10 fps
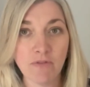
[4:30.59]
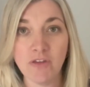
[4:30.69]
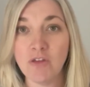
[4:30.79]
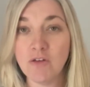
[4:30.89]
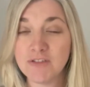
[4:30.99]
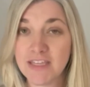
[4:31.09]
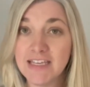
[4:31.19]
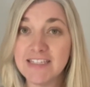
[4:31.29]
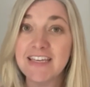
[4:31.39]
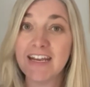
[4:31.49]
if you use
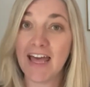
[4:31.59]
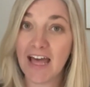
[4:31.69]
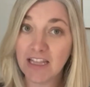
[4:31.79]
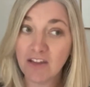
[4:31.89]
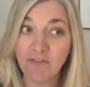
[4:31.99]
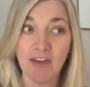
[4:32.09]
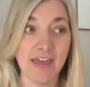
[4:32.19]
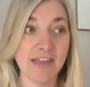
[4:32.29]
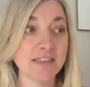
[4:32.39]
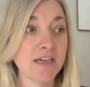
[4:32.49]
things that
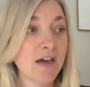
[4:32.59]
elevate,